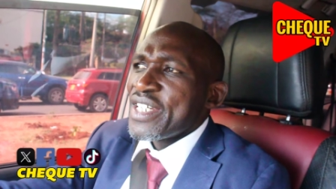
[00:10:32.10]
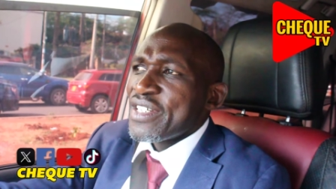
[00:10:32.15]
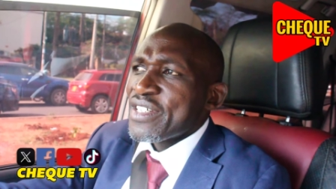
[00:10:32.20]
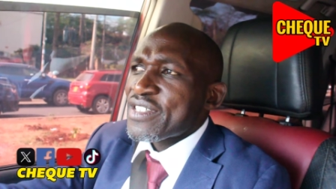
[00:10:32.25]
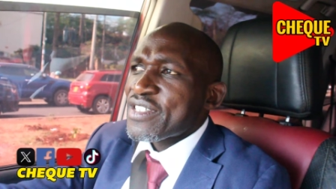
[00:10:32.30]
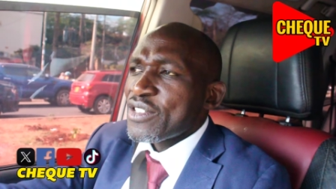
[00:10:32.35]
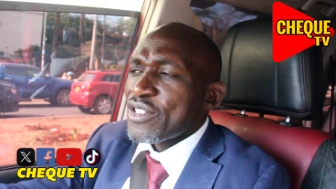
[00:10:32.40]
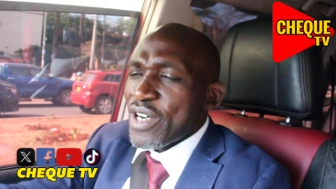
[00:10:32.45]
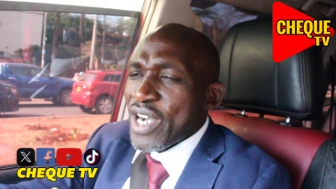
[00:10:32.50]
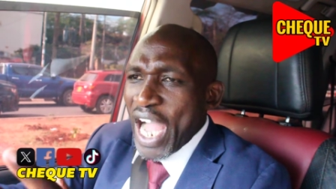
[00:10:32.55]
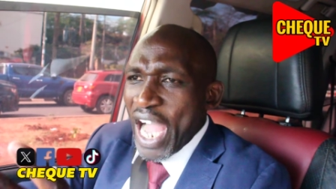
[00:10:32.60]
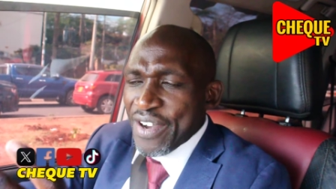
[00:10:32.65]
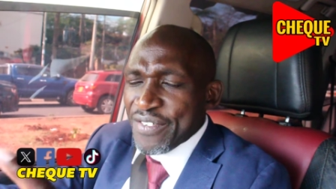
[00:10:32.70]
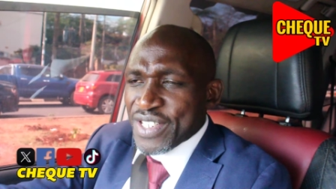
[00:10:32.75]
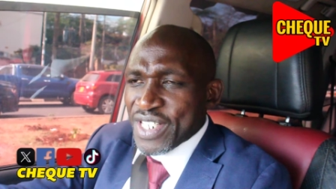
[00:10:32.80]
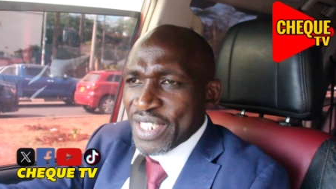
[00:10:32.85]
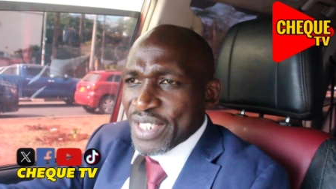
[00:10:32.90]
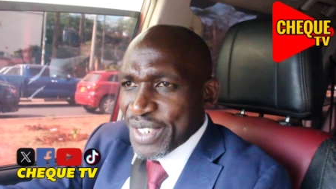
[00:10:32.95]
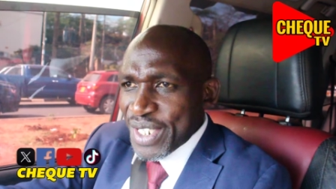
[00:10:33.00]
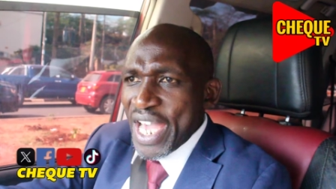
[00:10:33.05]
So
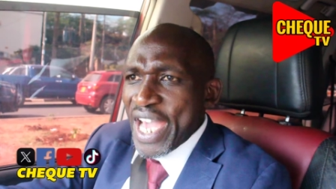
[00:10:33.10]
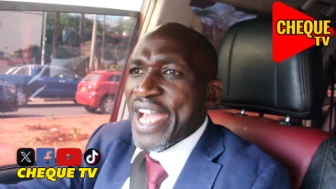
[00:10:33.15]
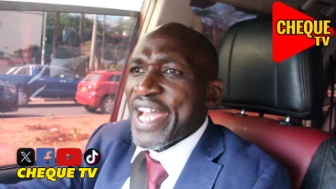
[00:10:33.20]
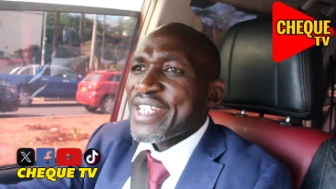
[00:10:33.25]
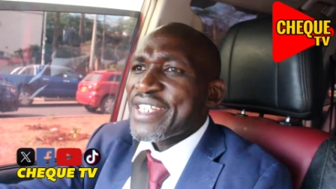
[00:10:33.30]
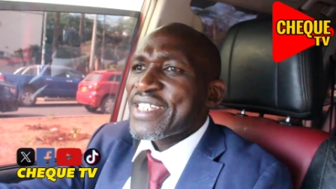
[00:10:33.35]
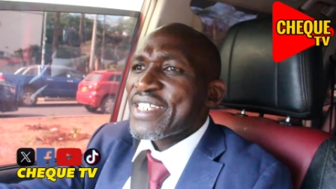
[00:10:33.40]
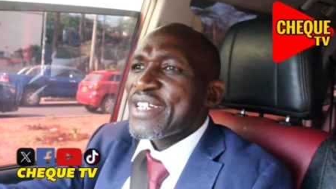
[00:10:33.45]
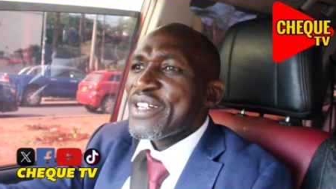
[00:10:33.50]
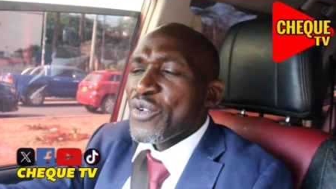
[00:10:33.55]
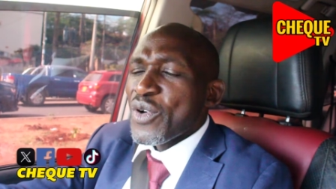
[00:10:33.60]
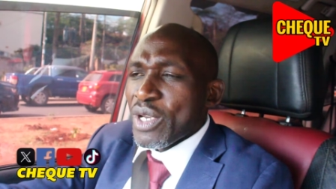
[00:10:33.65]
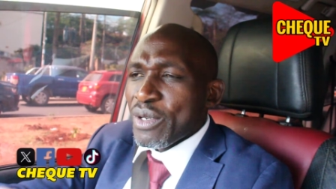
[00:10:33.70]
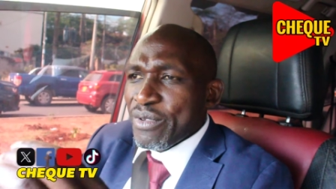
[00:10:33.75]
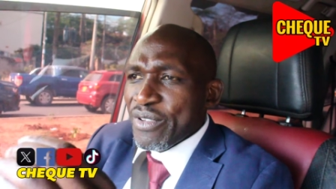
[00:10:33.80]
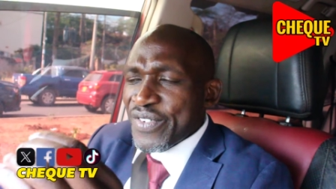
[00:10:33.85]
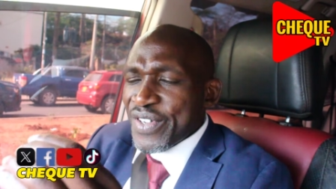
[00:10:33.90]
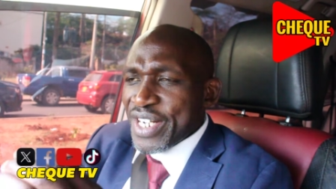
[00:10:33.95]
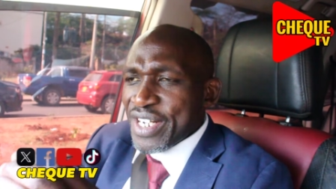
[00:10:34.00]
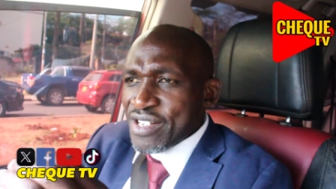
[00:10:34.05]
after that, will
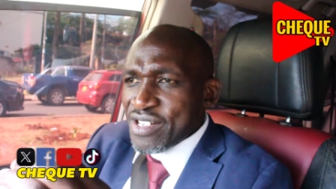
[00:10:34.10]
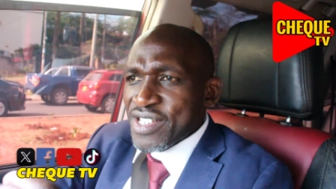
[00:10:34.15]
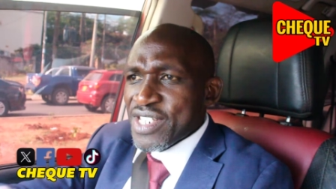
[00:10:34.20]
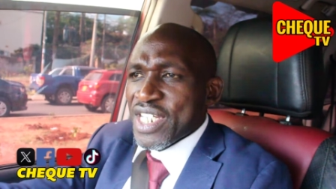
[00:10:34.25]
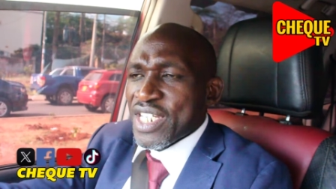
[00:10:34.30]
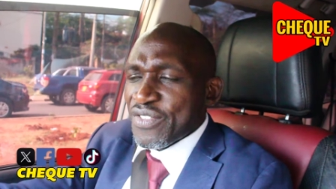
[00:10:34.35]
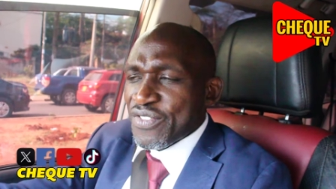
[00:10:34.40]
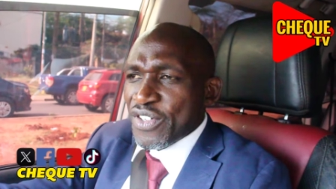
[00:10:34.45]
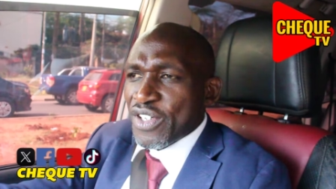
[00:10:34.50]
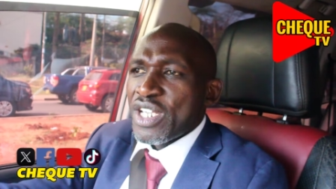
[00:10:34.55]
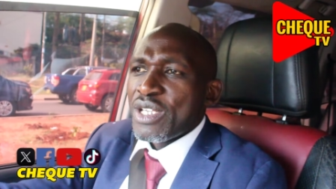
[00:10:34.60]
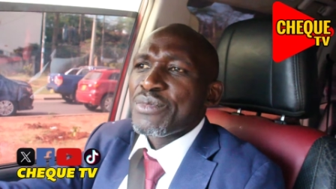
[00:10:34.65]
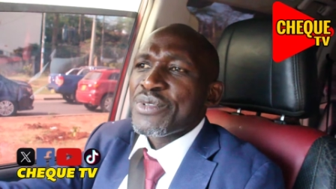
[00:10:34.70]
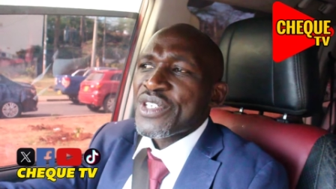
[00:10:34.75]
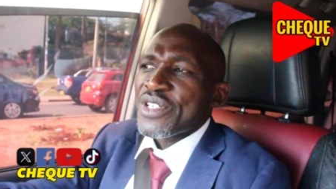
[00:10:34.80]
be very tricky for him.